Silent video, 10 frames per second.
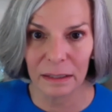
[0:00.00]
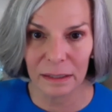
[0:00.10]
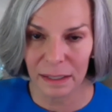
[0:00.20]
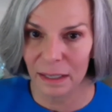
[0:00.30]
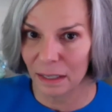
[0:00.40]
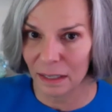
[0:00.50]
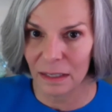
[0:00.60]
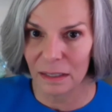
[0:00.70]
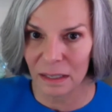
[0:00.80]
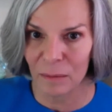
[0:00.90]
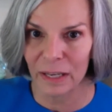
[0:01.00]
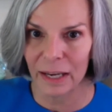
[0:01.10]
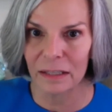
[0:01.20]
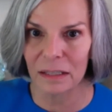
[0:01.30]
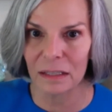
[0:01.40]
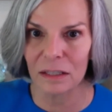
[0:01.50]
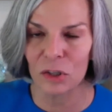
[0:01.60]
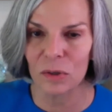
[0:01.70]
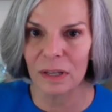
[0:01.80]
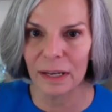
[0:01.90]
city in some cases
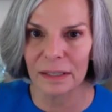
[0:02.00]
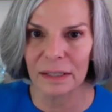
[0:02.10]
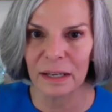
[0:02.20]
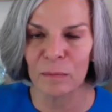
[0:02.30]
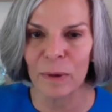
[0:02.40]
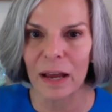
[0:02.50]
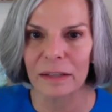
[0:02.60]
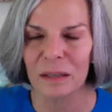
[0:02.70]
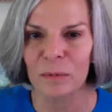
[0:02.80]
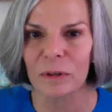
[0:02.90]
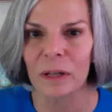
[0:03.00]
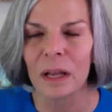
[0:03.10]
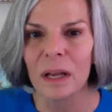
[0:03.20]
to the extent possible.